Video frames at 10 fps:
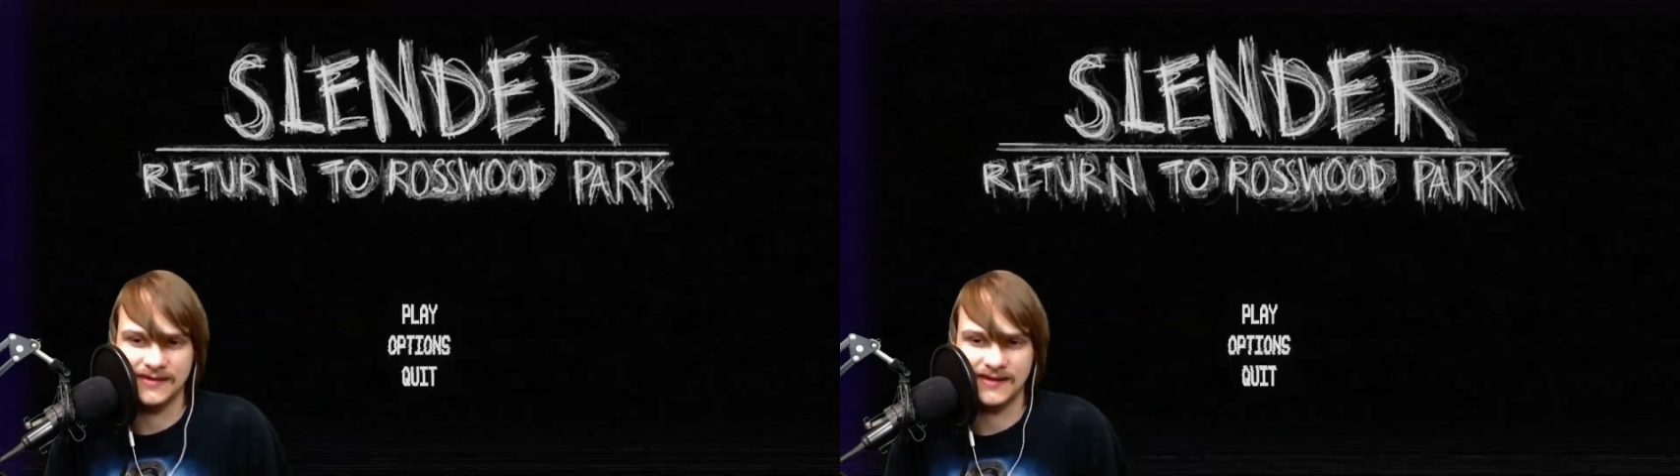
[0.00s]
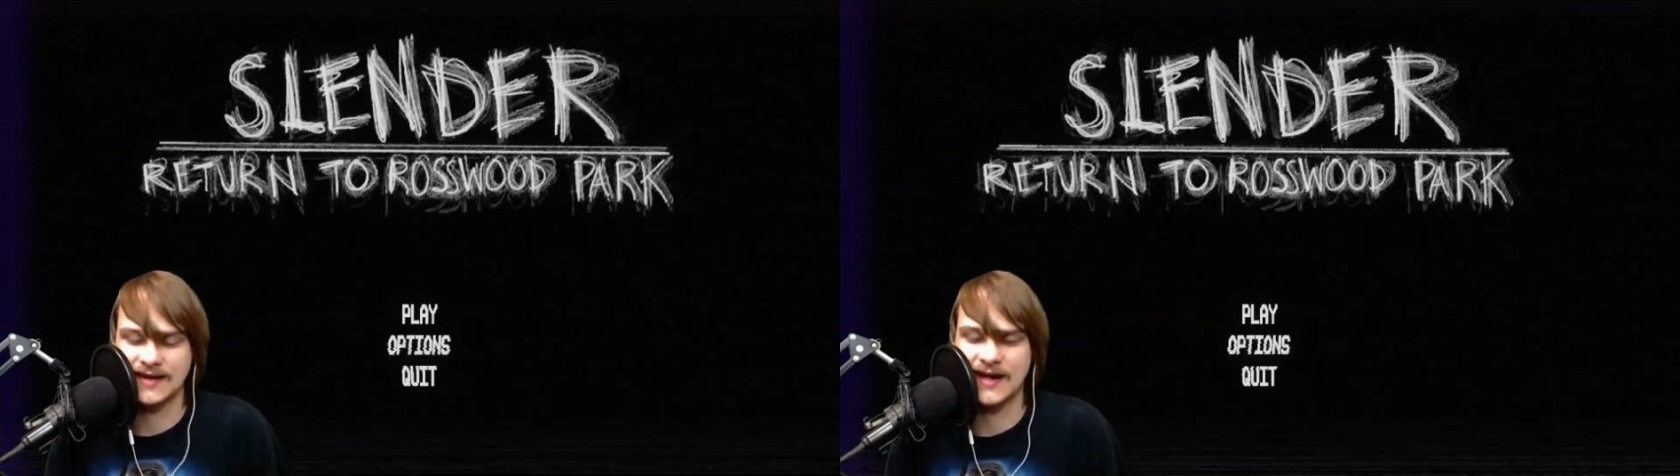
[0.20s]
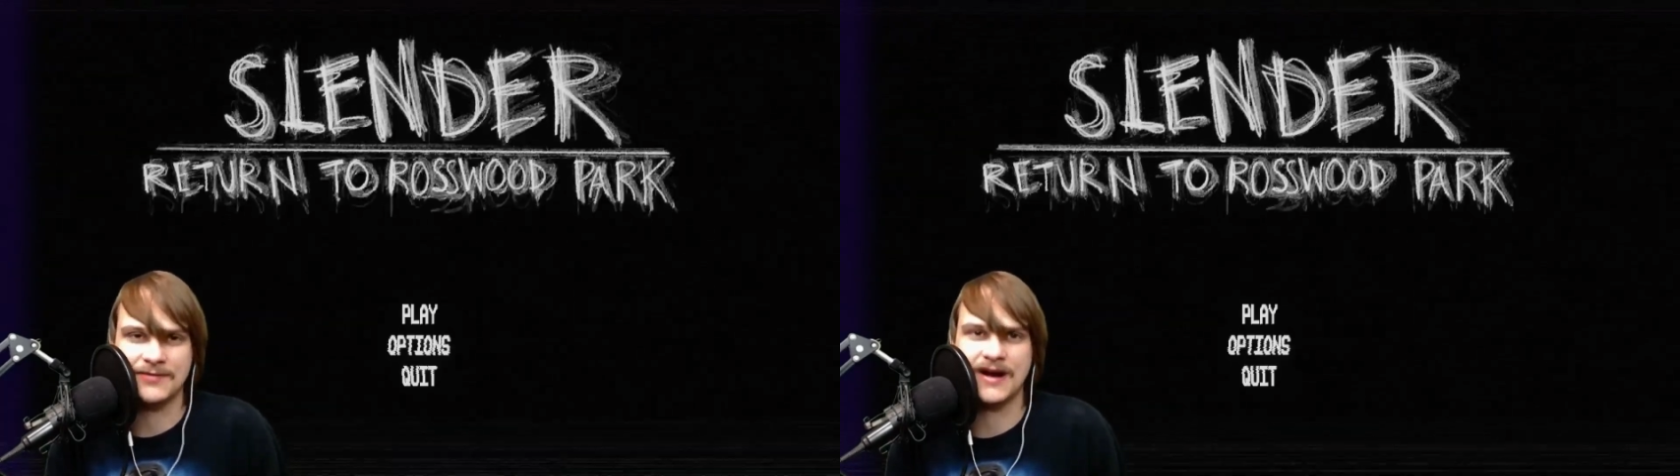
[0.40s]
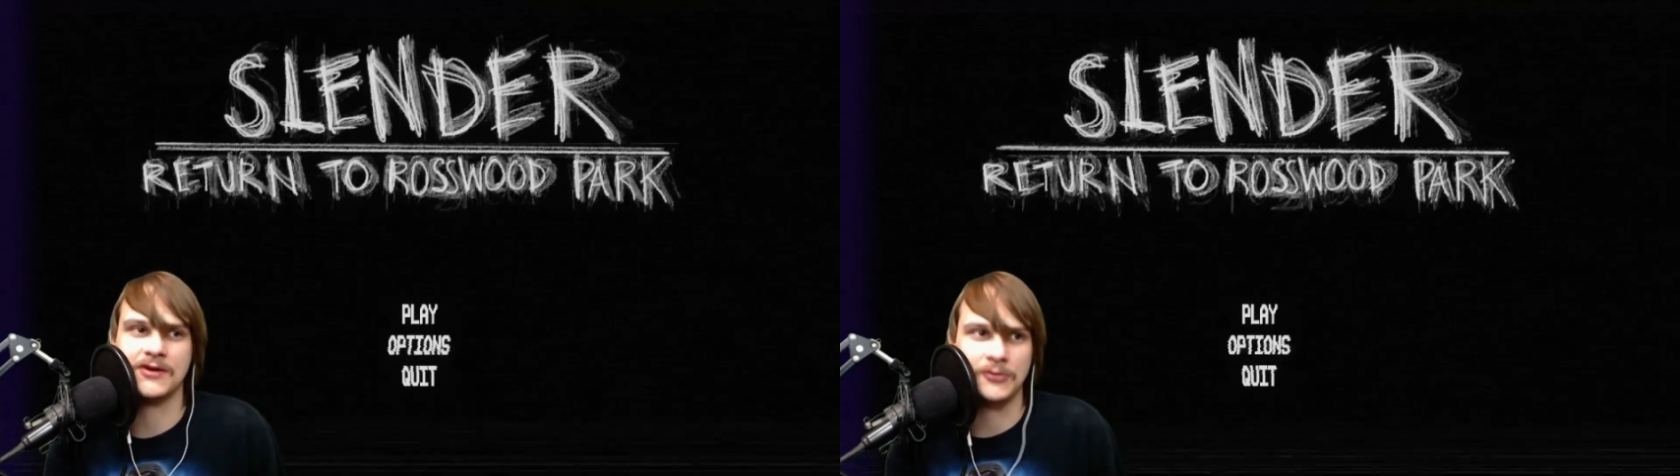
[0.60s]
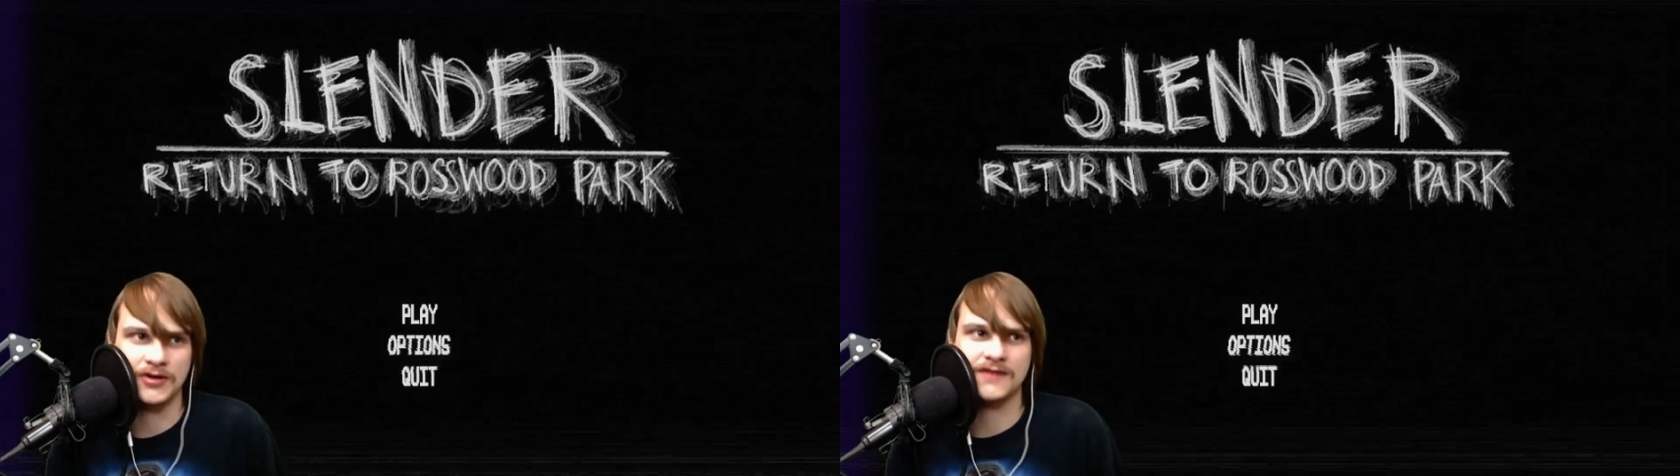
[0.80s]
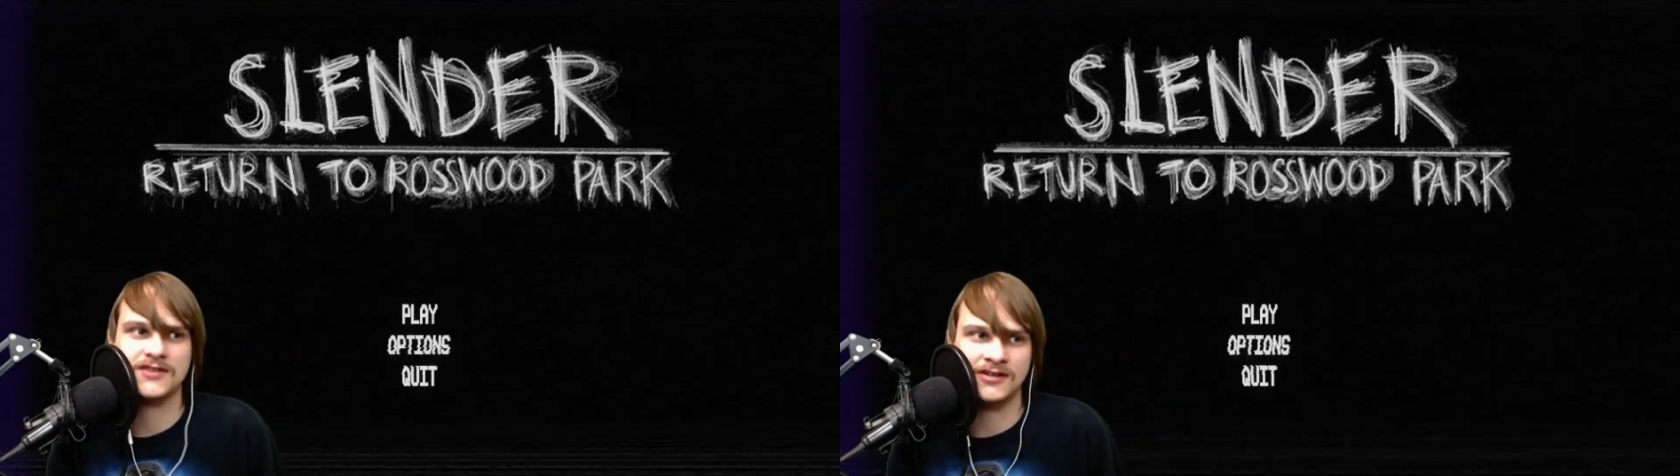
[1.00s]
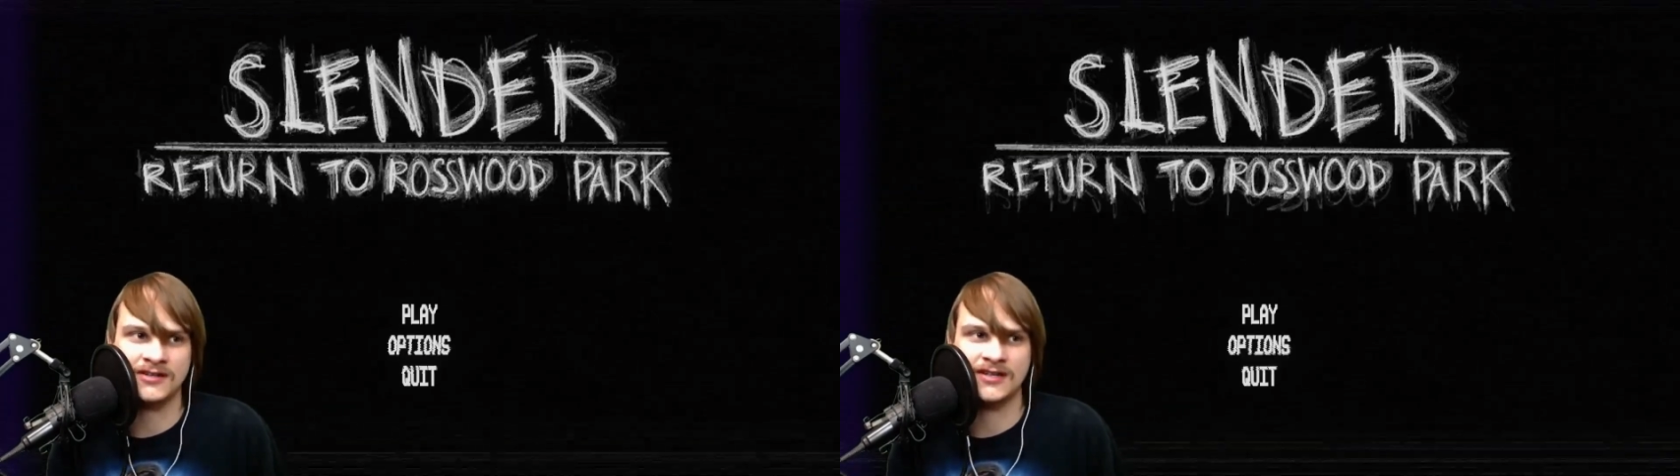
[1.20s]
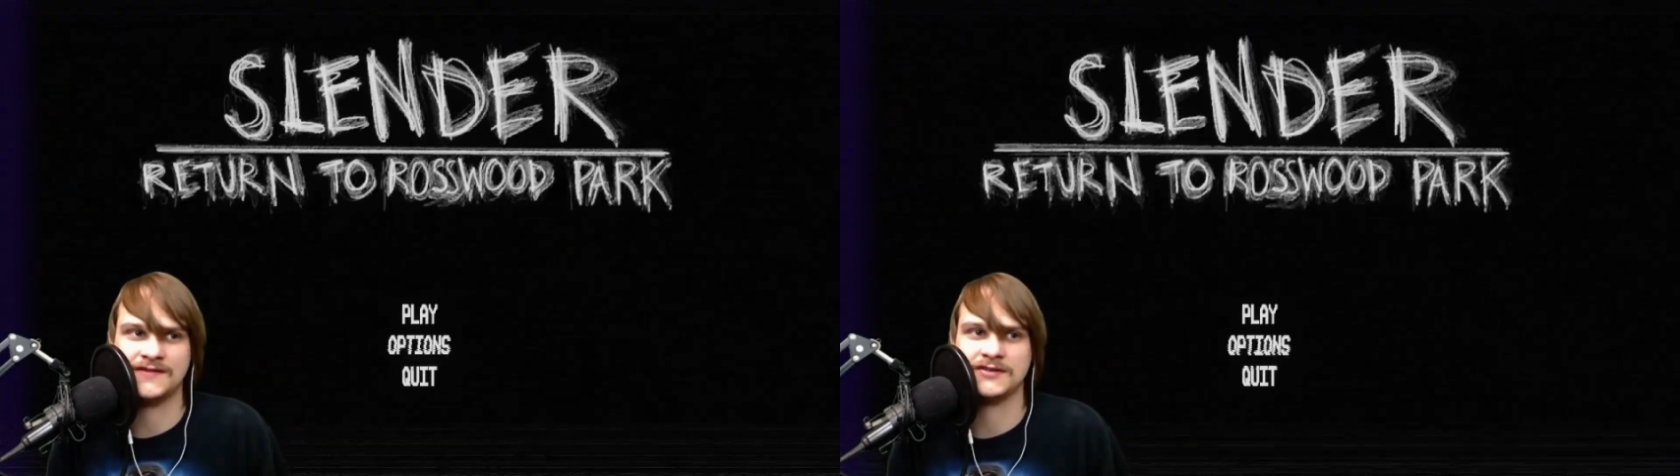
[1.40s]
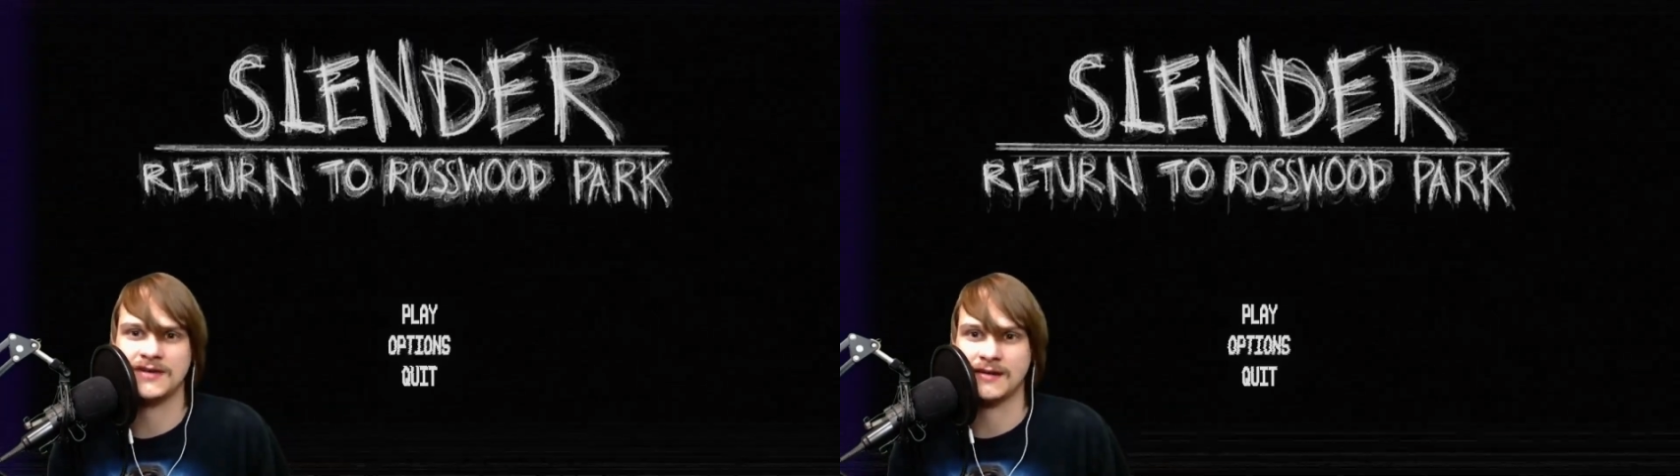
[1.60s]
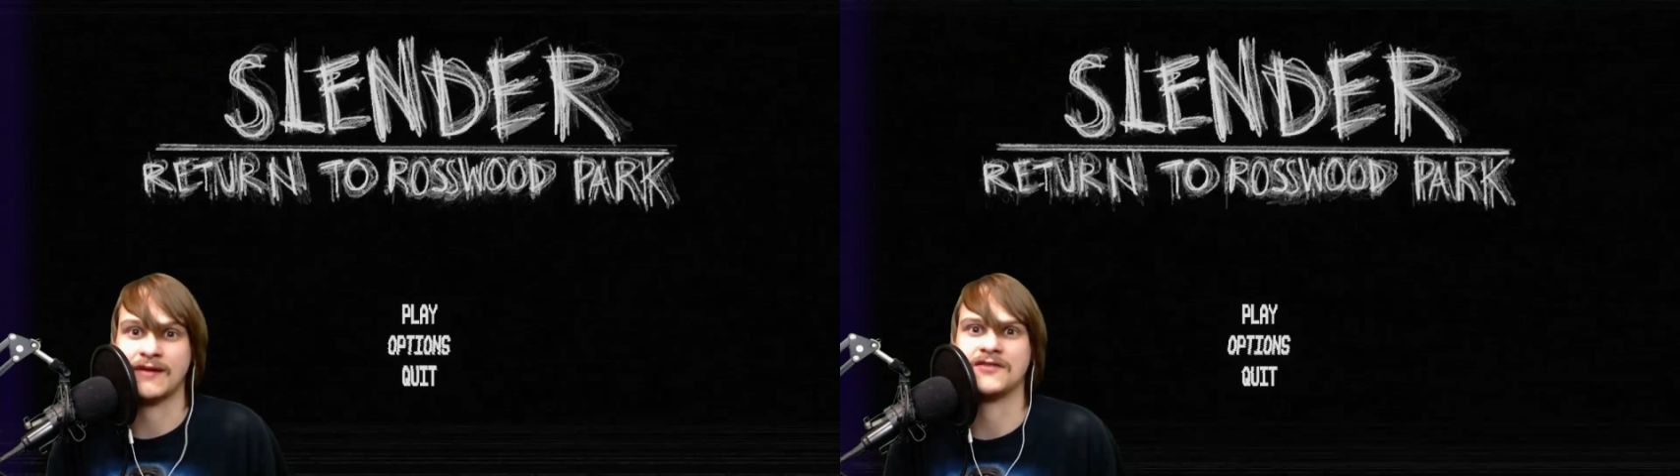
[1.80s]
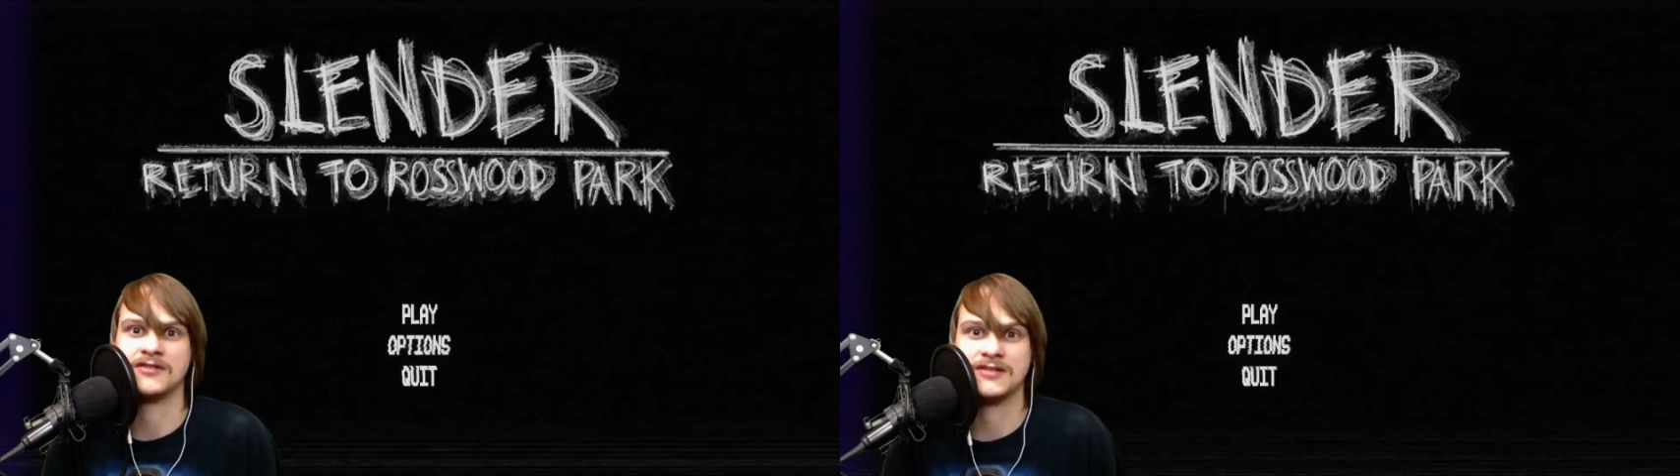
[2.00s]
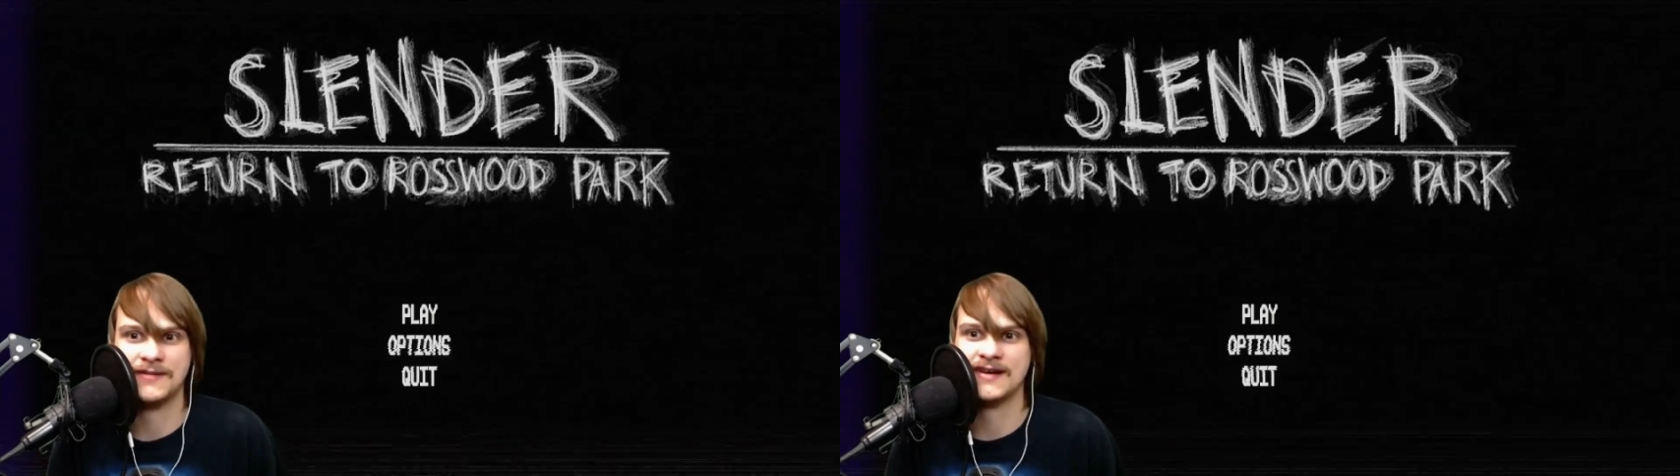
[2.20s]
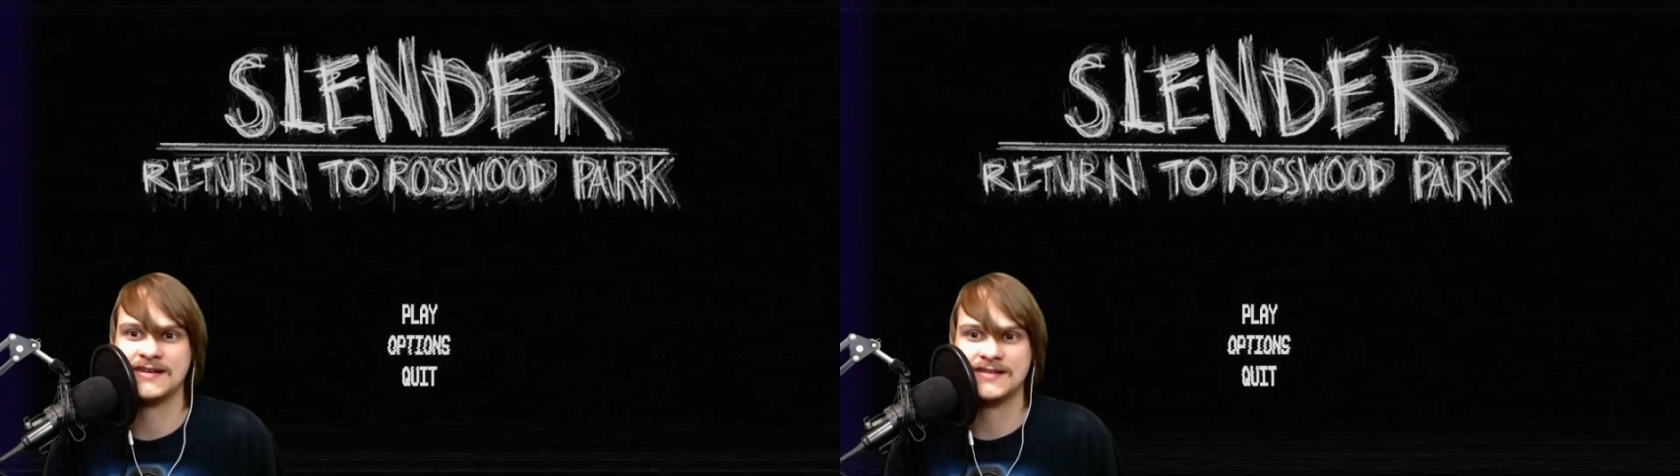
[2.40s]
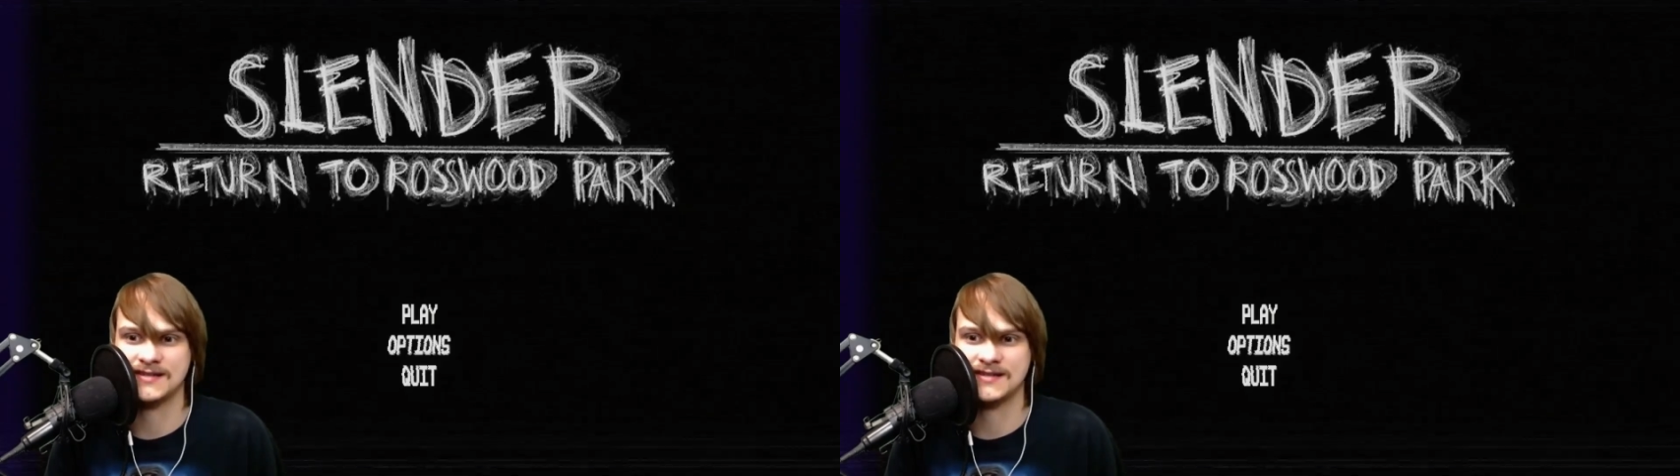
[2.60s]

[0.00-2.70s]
Like, I probably would have saw it if it was like my first page.